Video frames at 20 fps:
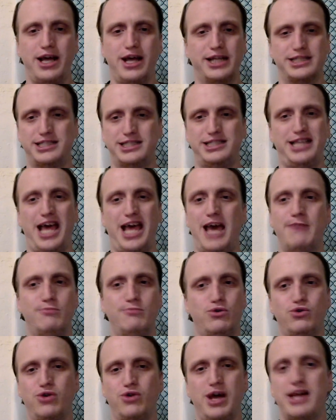It's
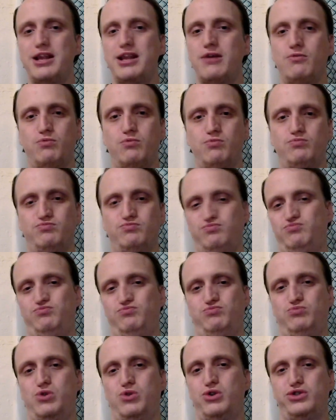stable and it
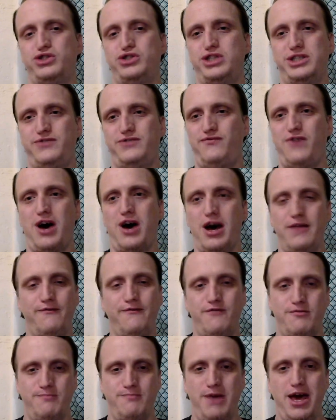works just fine
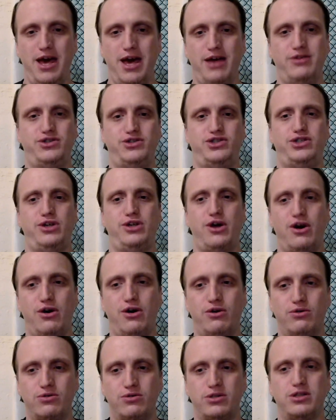for me,
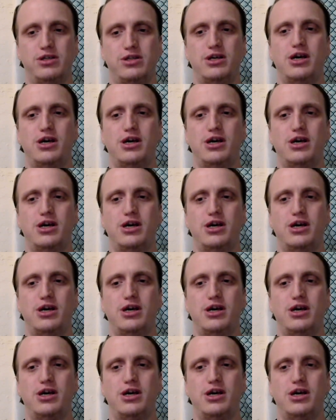so